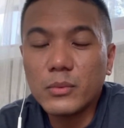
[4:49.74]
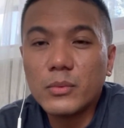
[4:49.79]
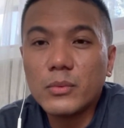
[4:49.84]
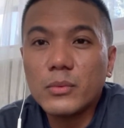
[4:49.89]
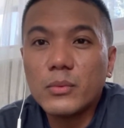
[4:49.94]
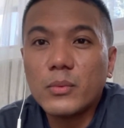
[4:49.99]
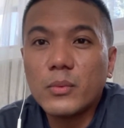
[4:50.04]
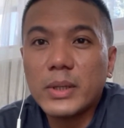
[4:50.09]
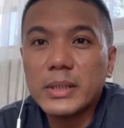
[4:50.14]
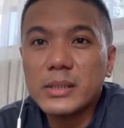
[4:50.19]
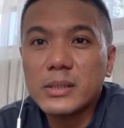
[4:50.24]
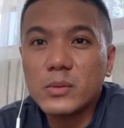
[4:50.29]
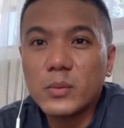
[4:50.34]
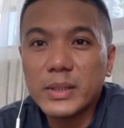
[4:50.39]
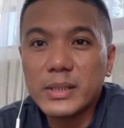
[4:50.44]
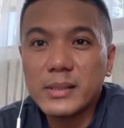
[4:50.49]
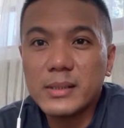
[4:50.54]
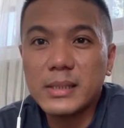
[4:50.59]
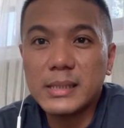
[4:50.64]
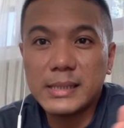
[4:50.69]
what's
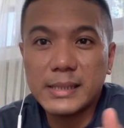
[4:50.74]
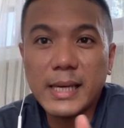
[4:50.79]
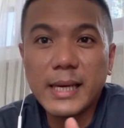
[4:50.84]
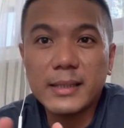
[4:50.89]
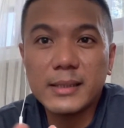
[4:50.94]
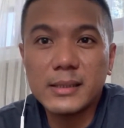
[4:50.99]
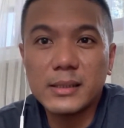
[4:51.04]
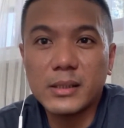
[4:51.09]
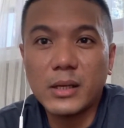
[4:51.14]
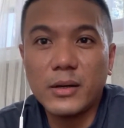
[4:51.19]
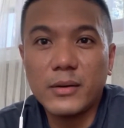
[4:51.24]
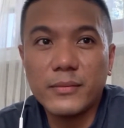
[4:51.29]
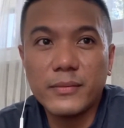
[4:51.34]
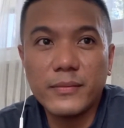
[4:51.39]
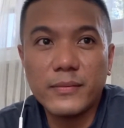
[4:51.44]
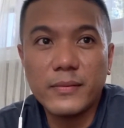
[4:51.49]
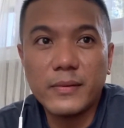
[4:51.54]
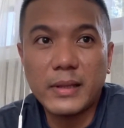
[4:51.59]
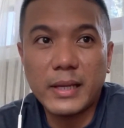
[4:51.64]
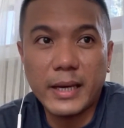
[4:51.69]
the sense of
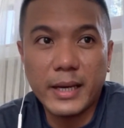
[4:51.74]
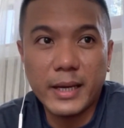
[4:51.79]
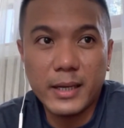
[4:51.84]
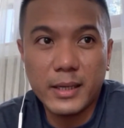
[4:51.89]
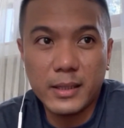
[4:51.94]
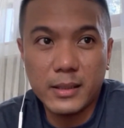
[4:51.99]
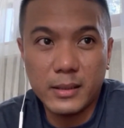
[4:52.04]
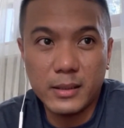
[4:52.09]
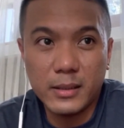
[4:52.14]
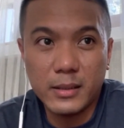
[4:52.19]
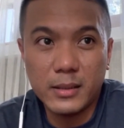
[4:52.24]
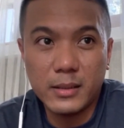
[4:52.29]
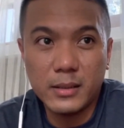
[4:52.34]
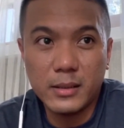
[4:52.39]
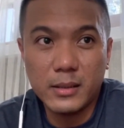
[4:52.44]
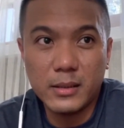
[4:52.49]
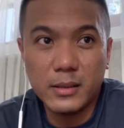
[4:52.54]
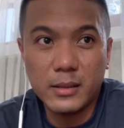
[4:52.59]
like uh,